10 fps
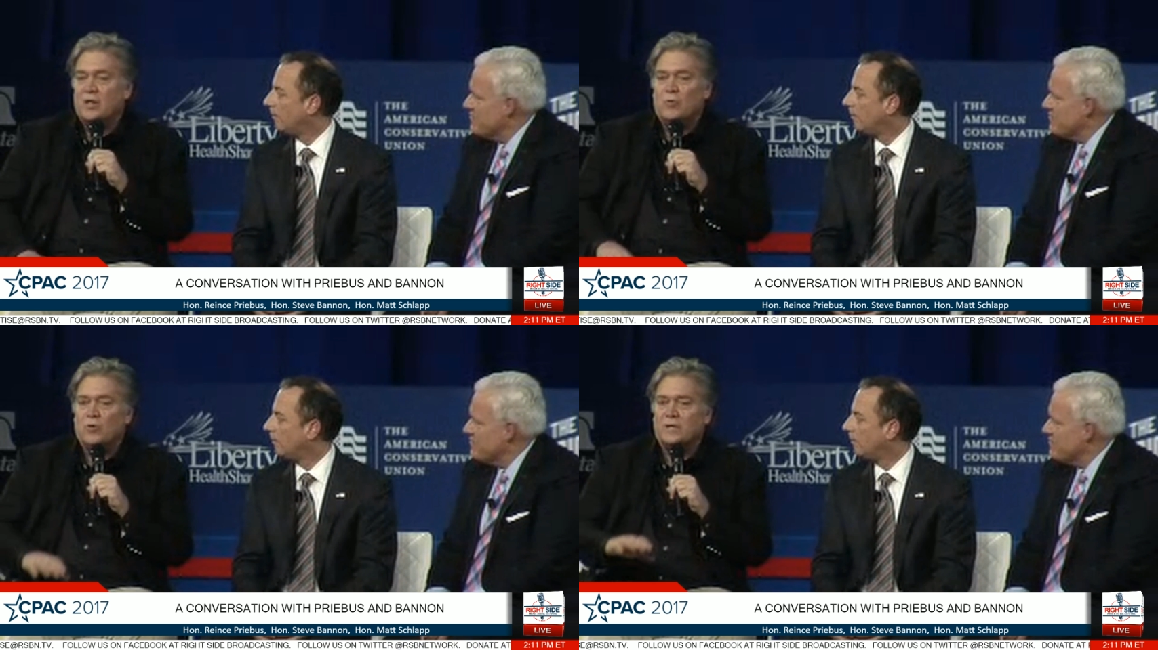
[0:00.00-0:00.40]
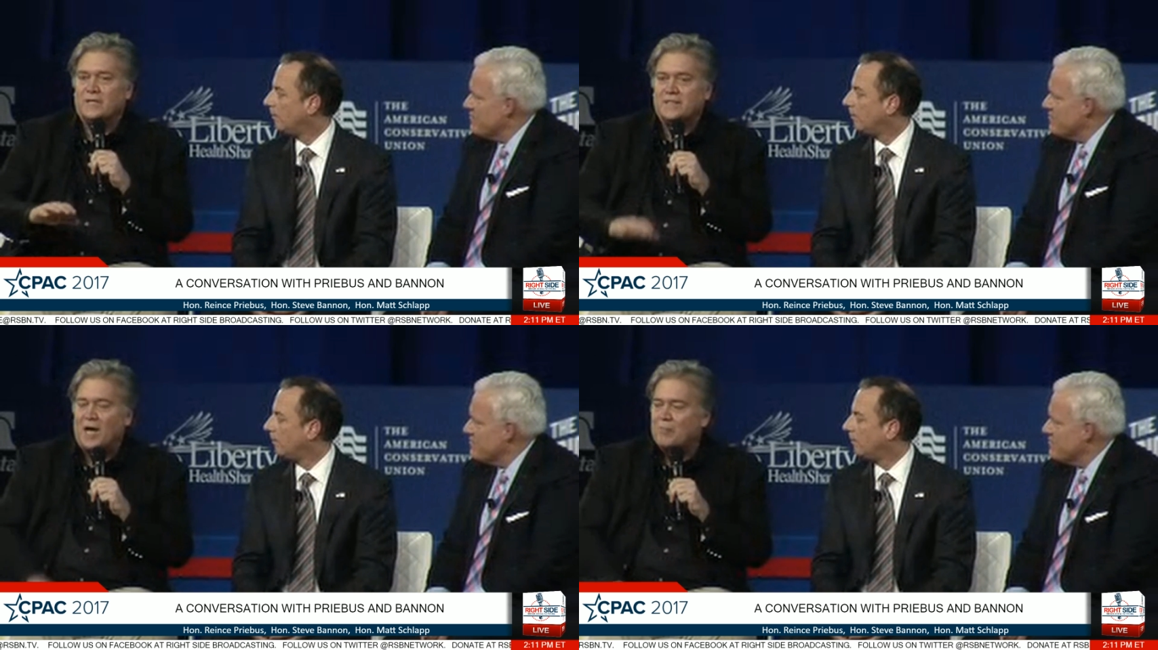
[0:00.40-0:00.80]
Speaker 1: We're at the
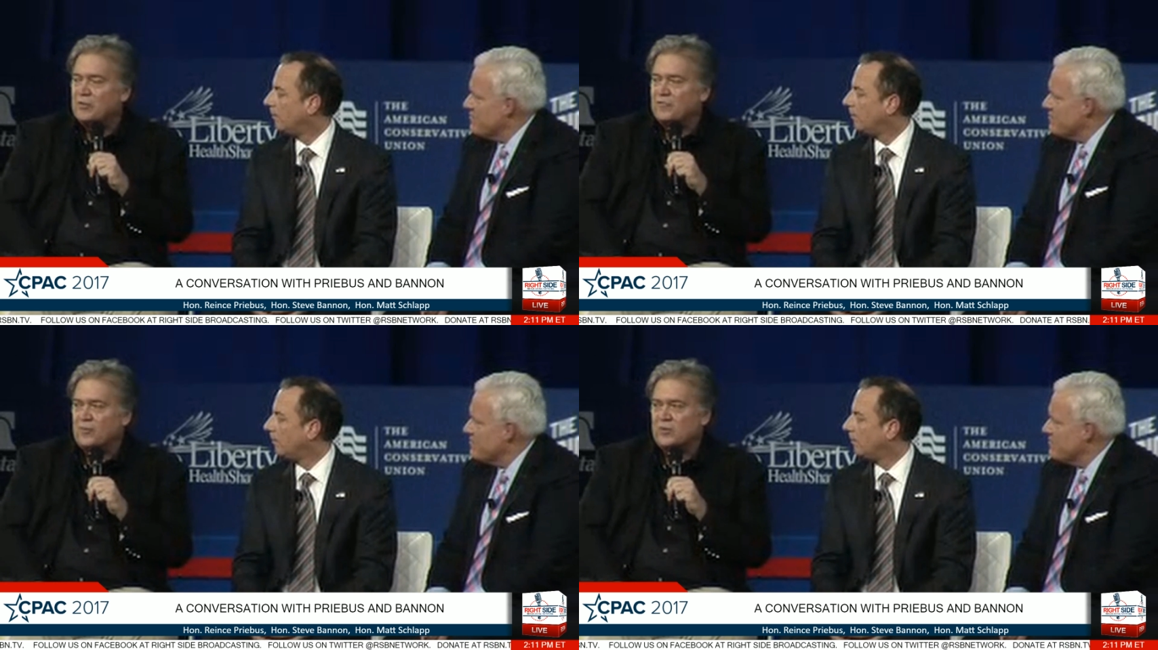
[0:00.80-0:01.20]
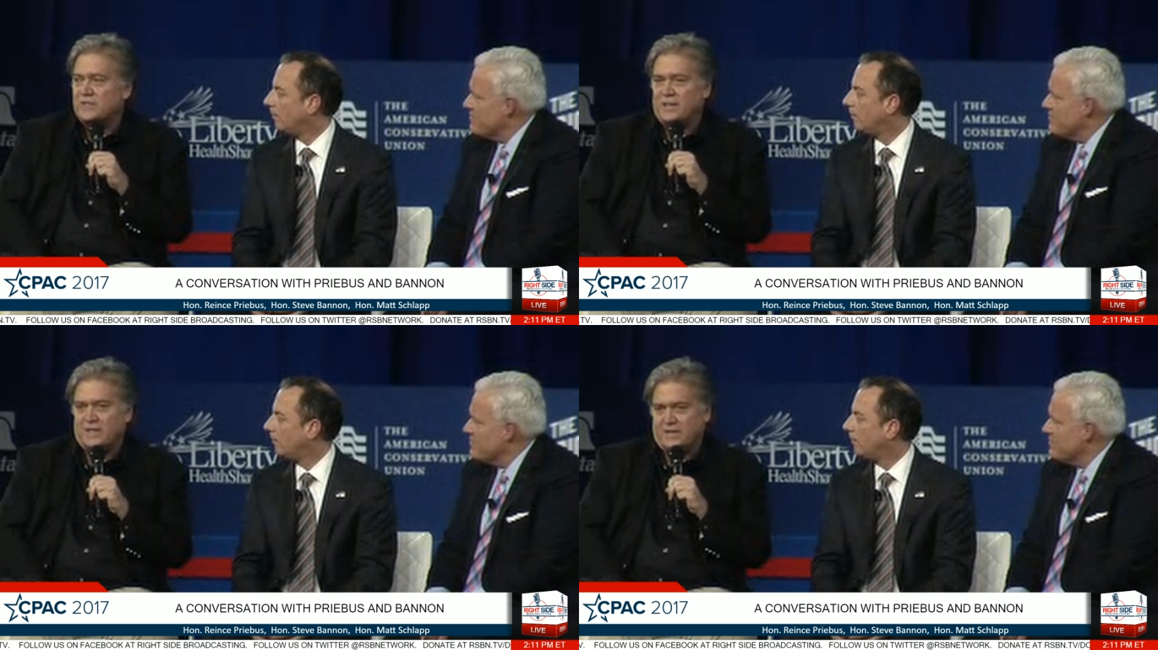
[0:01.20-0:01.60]
top of the first
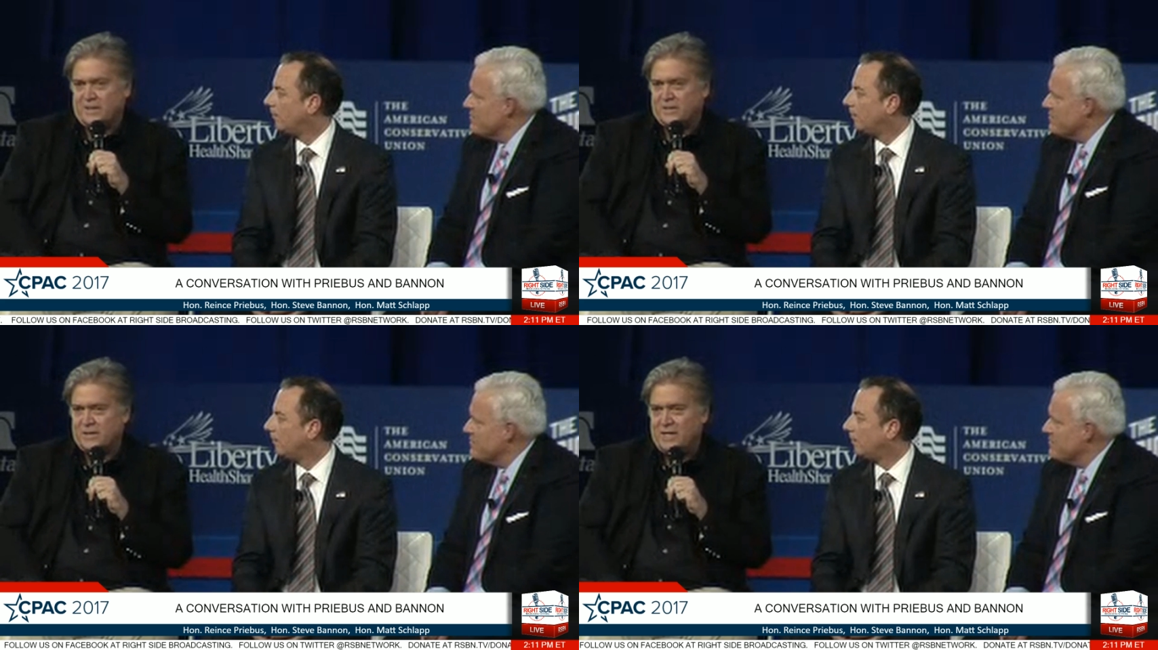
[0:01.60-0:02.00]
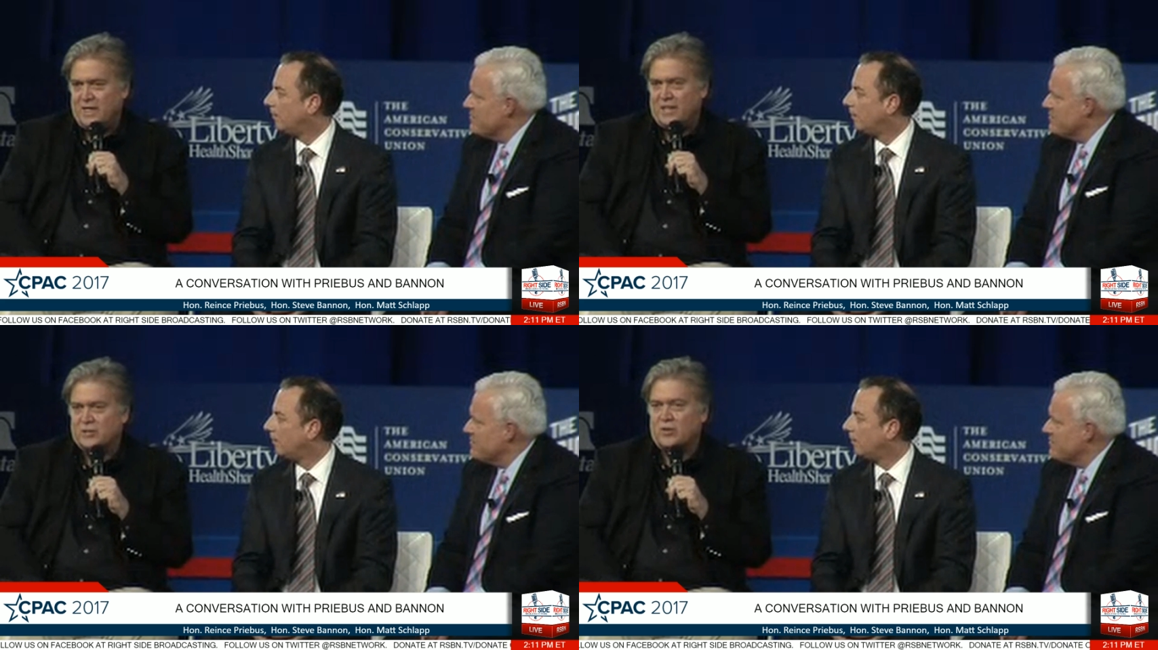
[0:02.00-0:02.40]
inning of this,
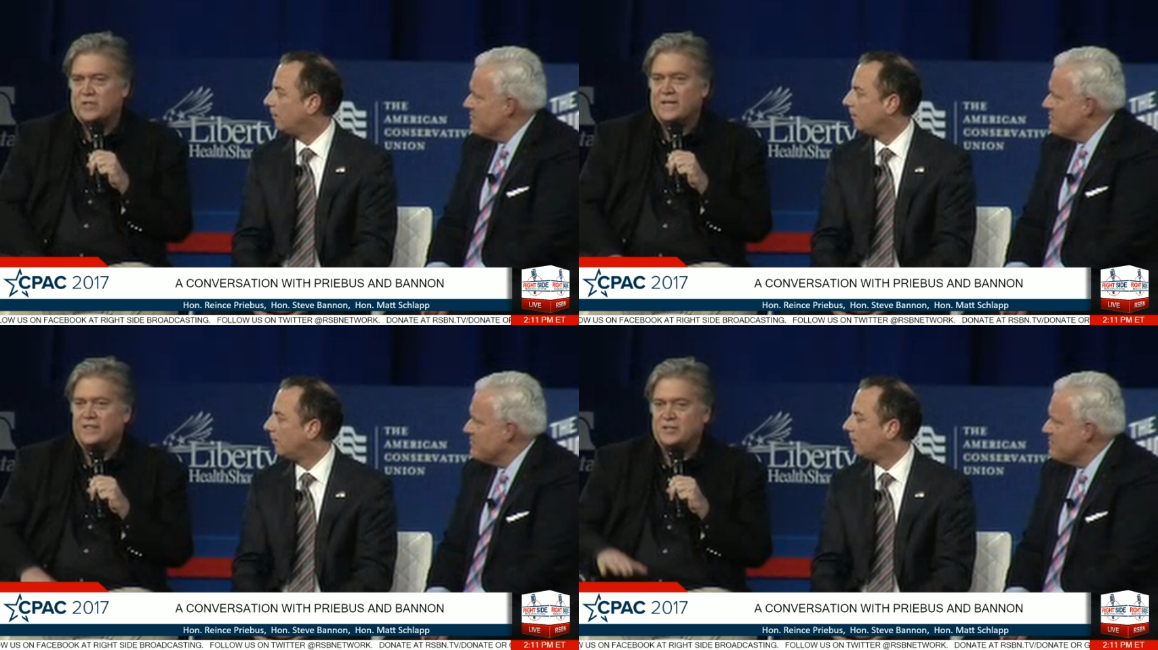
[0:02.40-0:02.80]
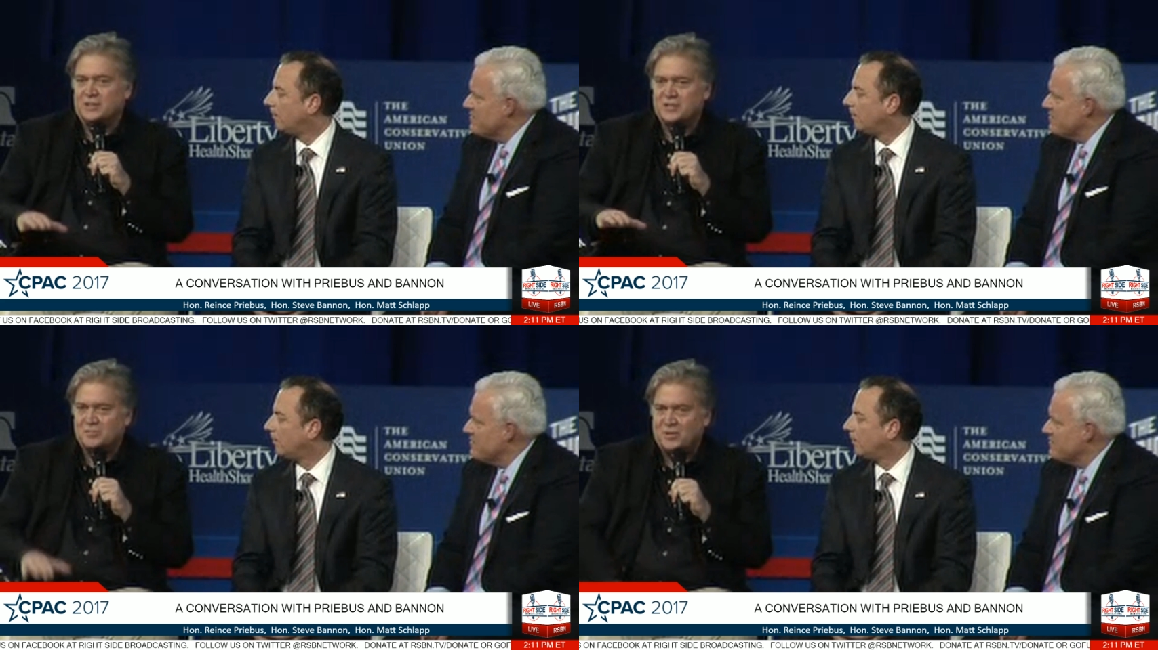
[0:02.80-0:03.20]
and it's going to take
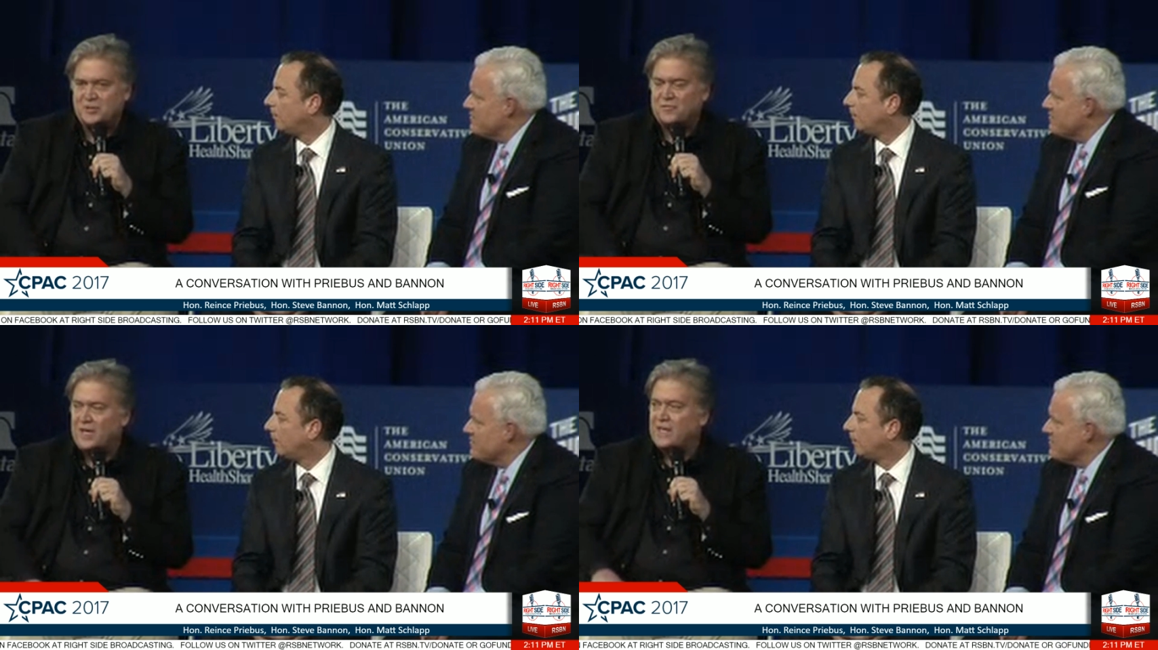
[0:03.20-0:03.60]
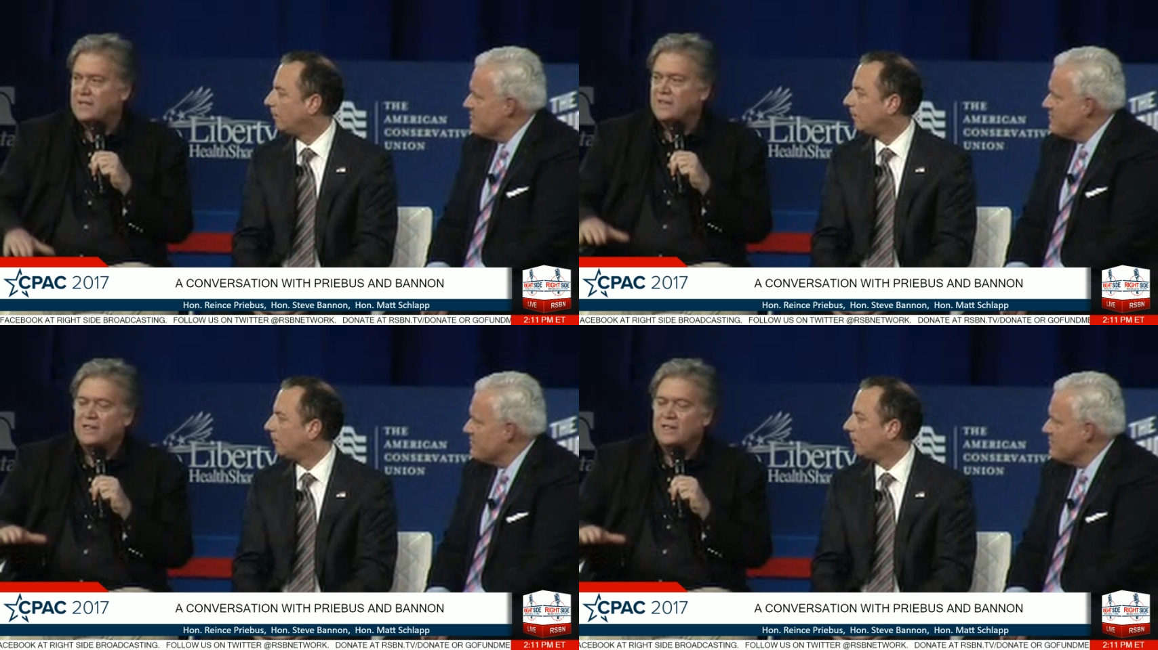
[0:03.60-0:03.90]
just as much fight,